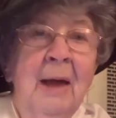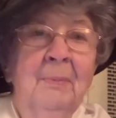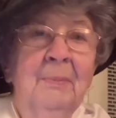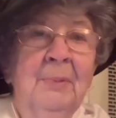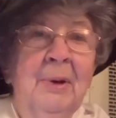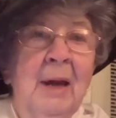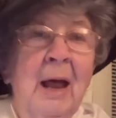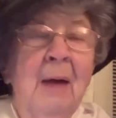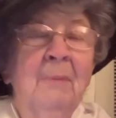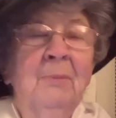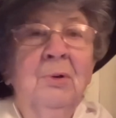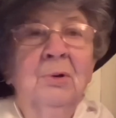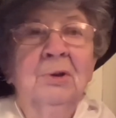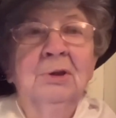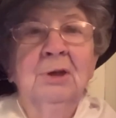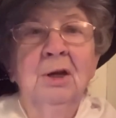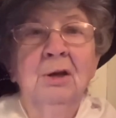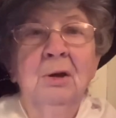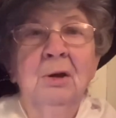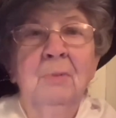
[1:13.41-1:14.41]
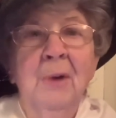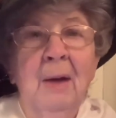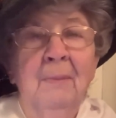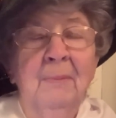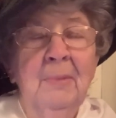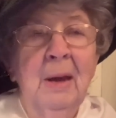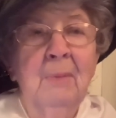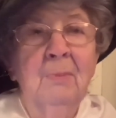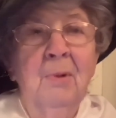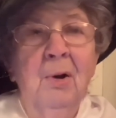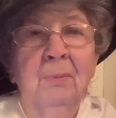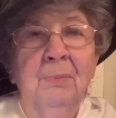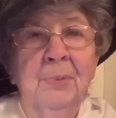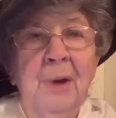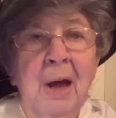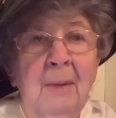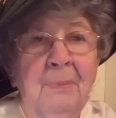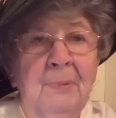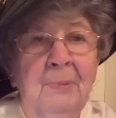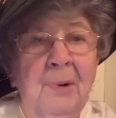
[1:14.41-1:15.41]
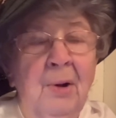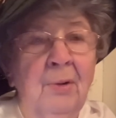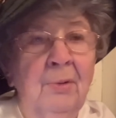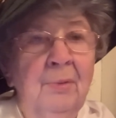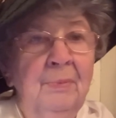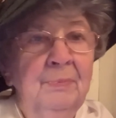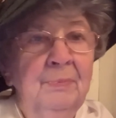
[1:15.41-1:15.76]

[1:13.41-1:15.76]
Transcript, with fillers: But I'm going to tell you about Mama and Papa.